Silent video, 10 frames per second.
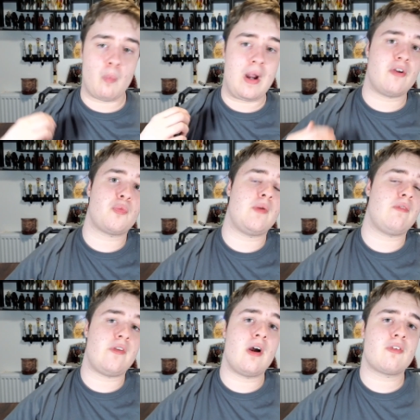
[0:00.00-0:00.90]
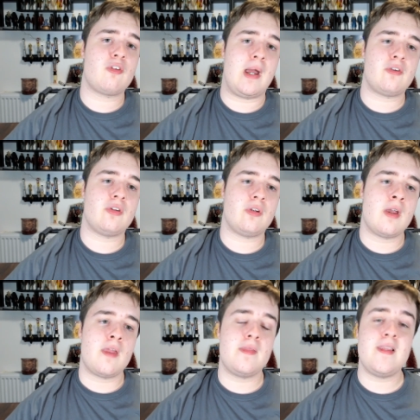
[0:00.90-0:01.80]
whereas with the Dark Dimension,
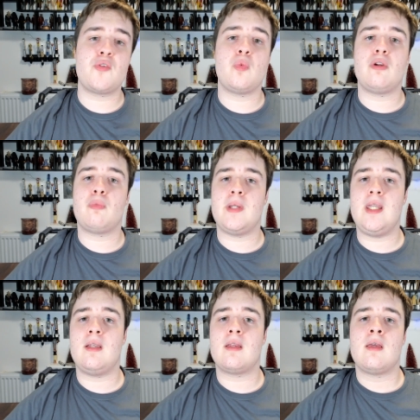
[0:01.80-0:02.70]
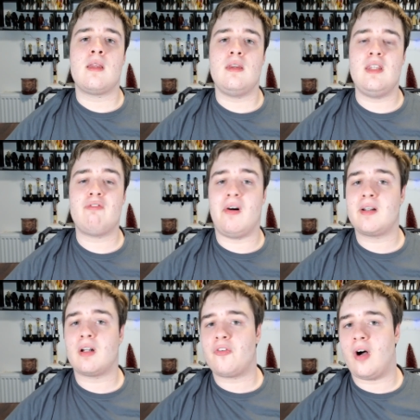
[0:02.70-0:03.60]
this would have been the
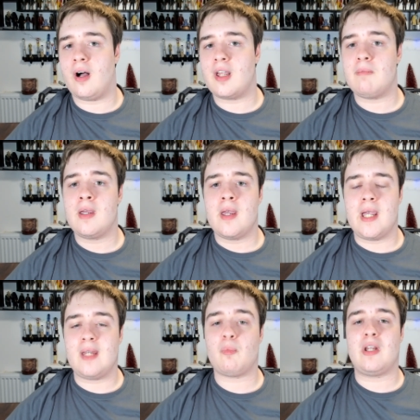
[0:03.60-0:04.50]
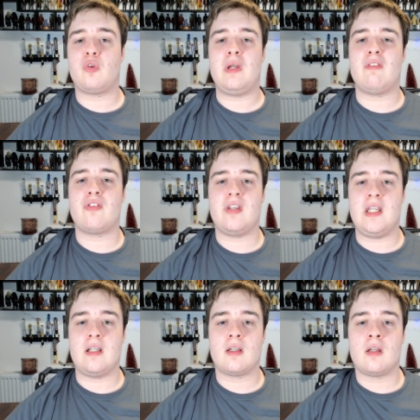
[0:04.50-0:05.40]
final time in which we'd have
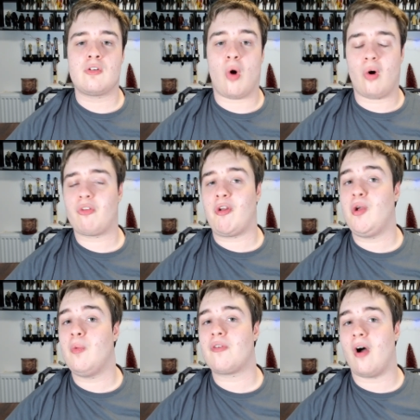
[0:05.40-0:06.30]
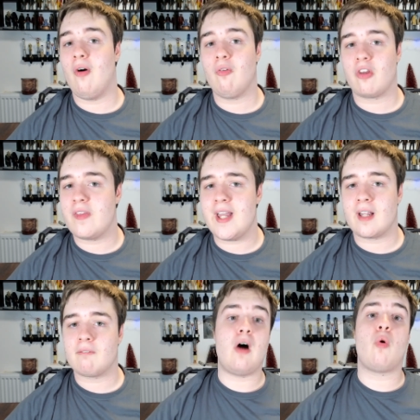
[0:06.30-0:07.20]
seen Doctor Who as a whole
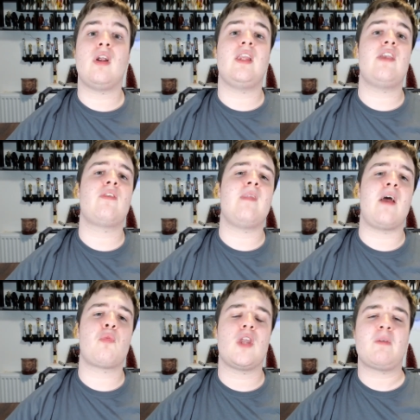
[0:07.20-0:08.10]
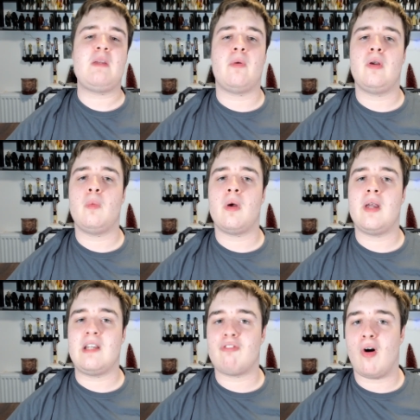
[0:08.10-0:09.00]
thing. Or at least that's what the people who were
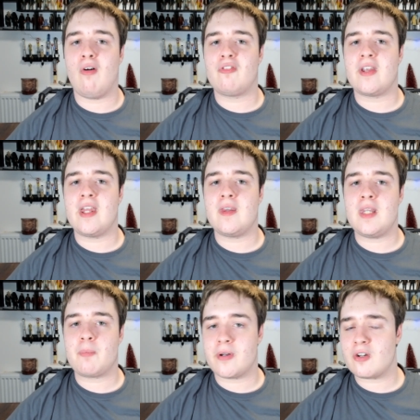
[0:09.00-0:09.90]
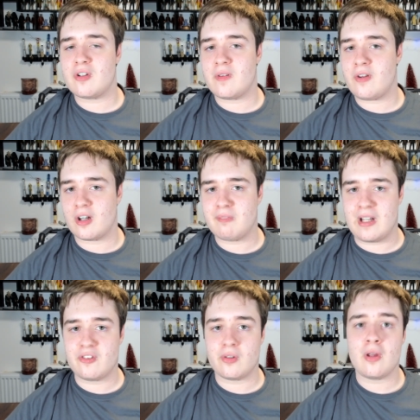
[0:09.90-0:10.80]
involved in the production of the Dark
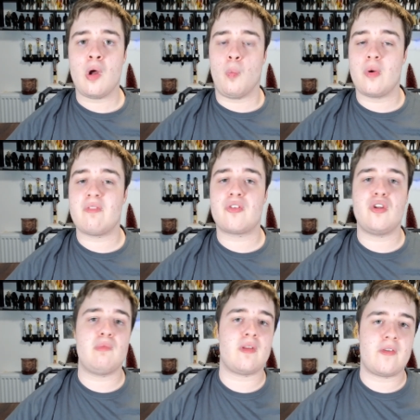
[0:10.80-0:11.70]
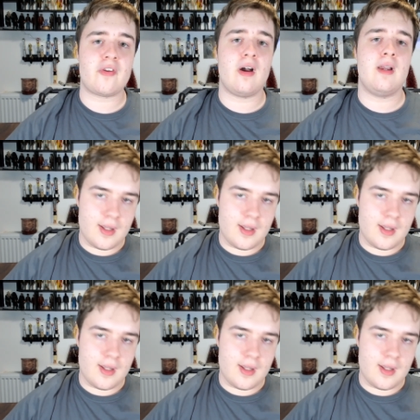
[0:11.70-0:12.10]
Dimension would have assumed at the time.